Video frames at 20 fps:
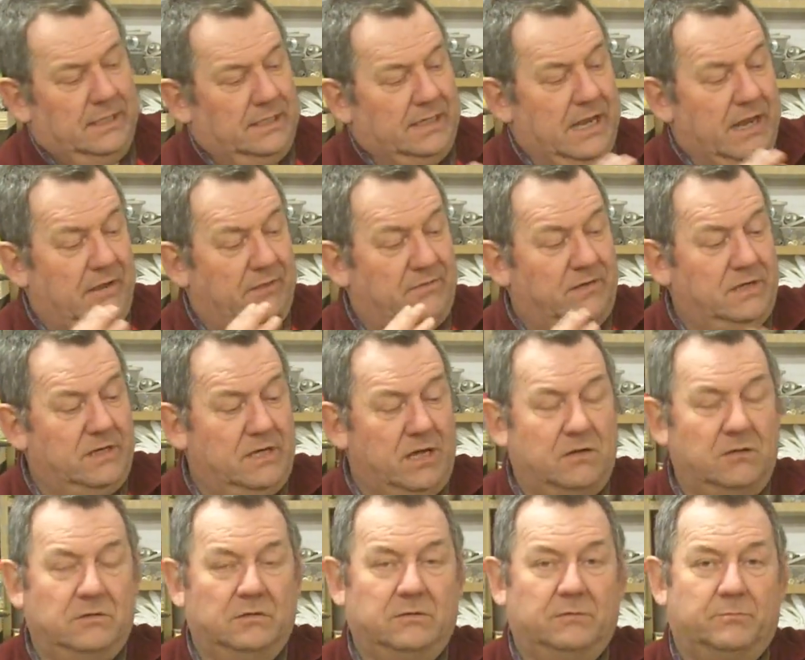Now, if you
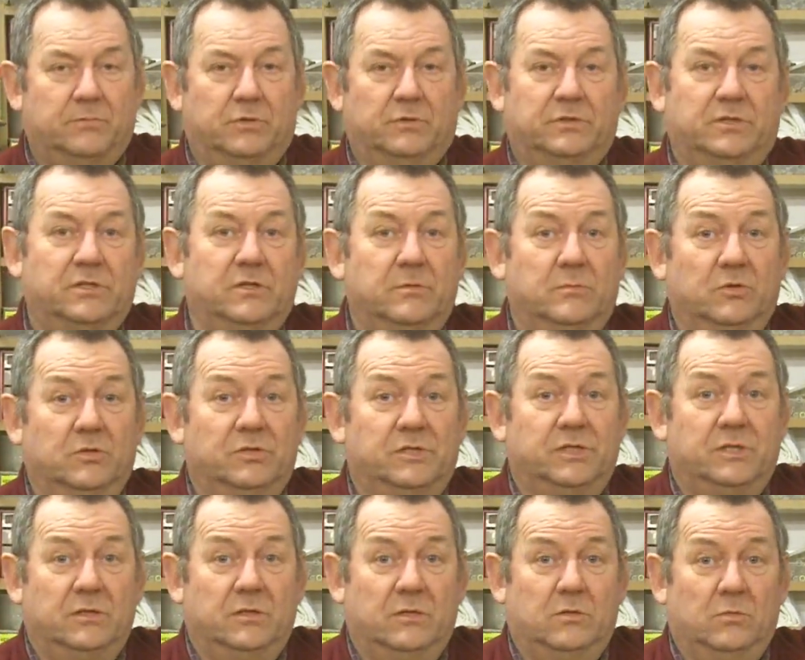don't put too
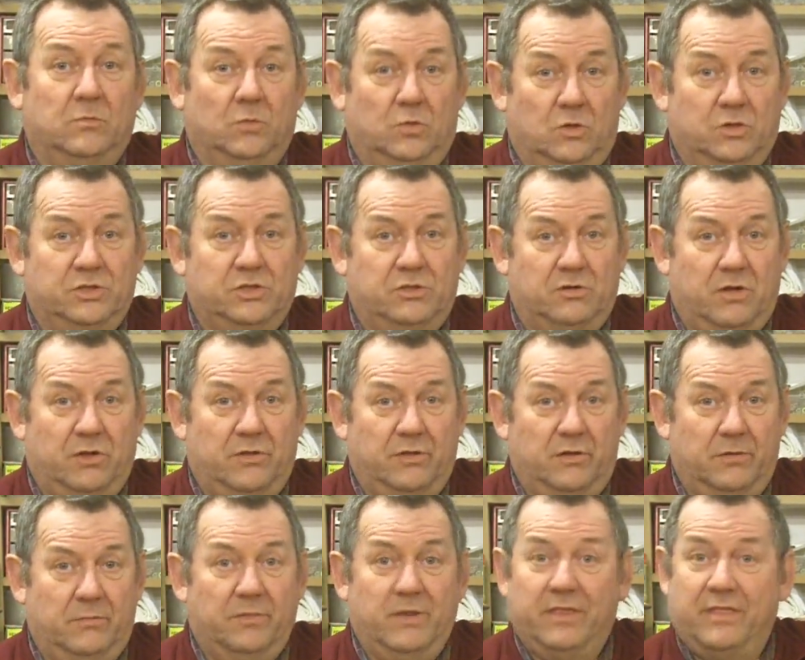much water on
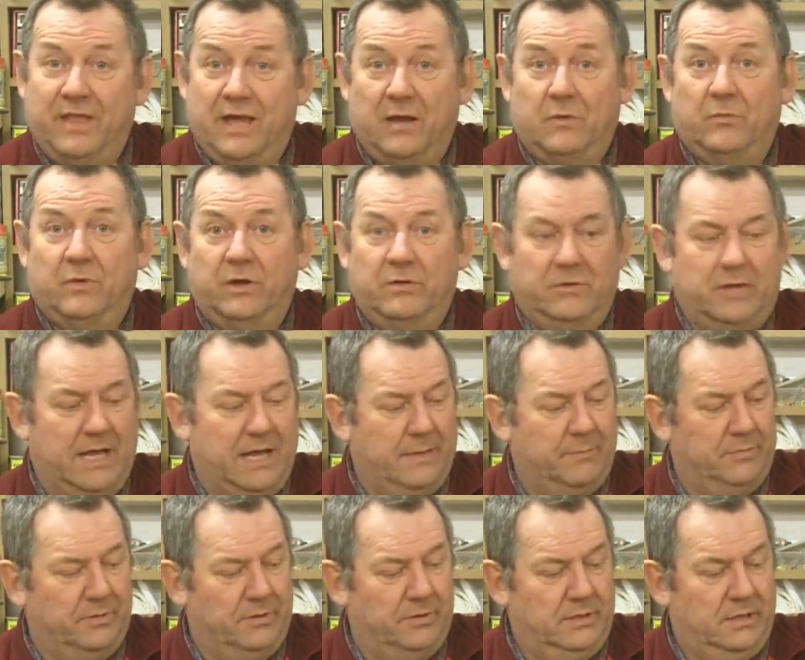them, that won't
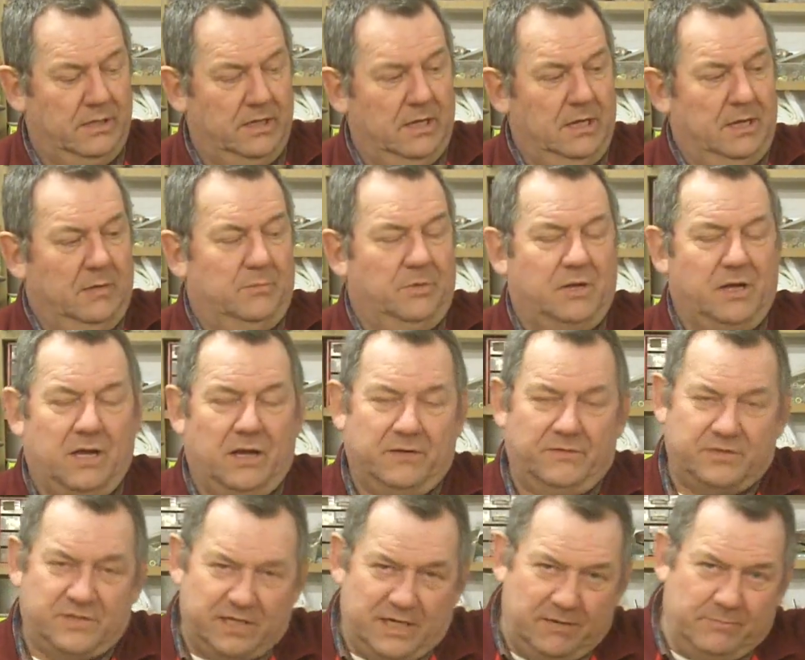happen. But
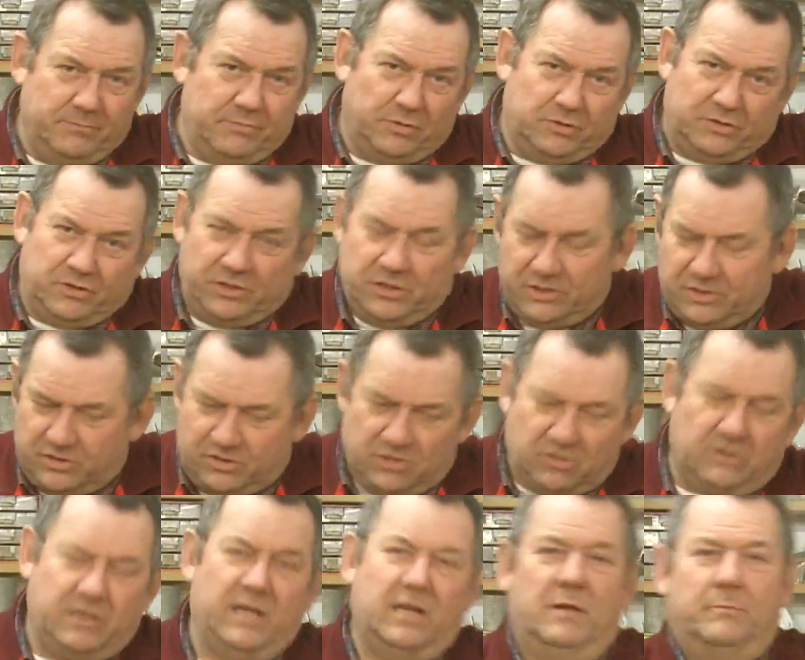I've seen butchers
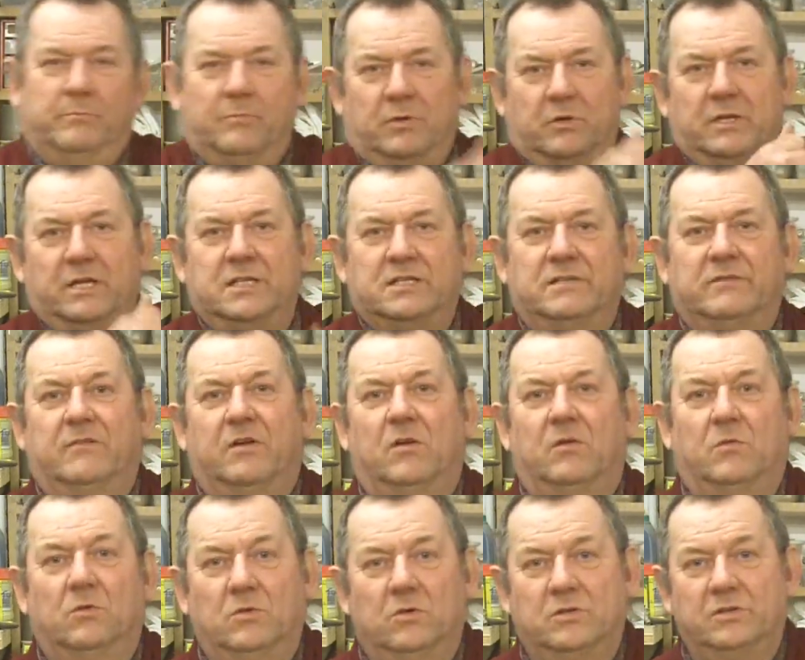chucking buckets of
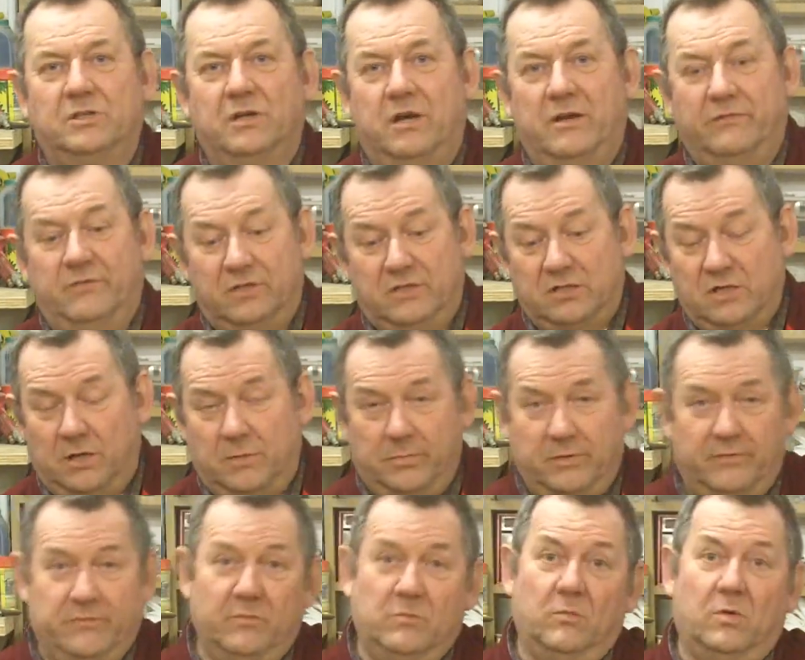hot water over the top
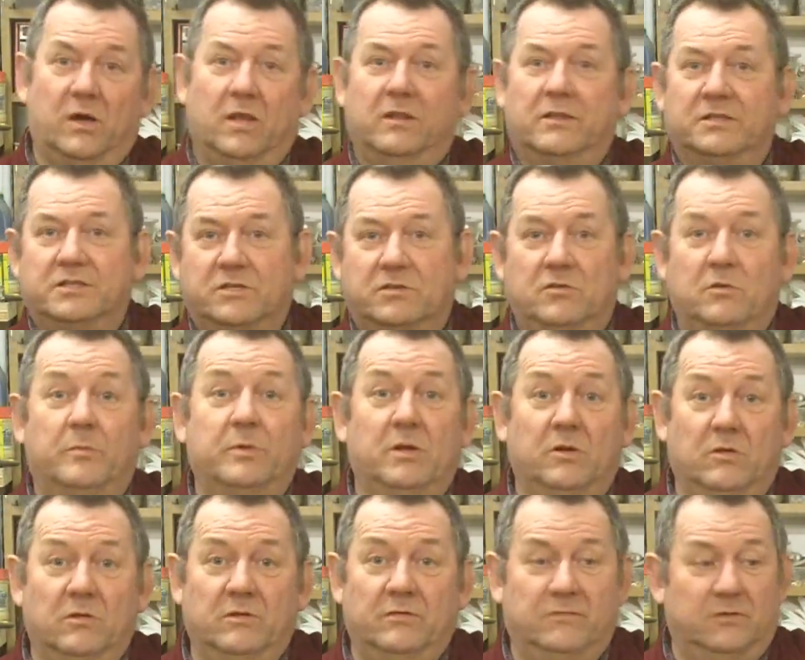of them while they're scrubbing
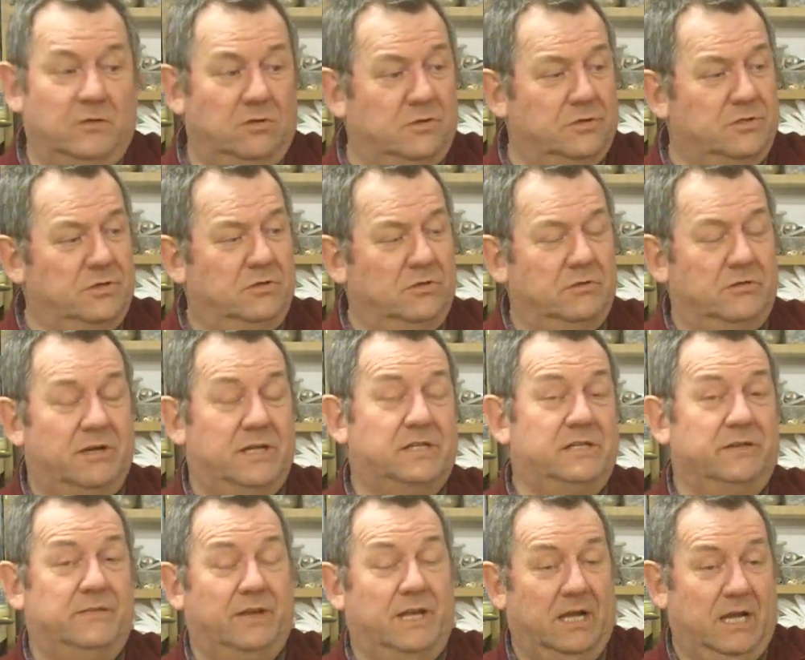all the floors and all the
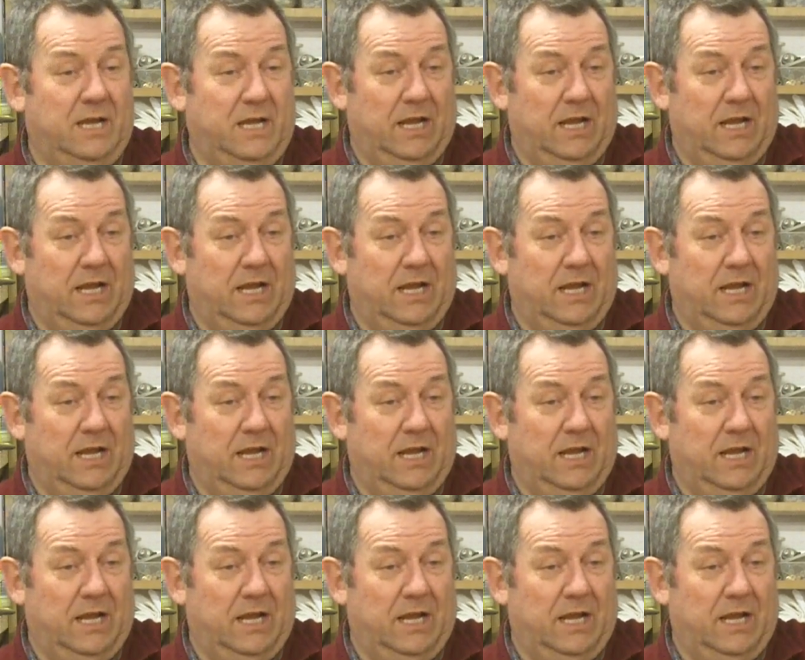rest of it.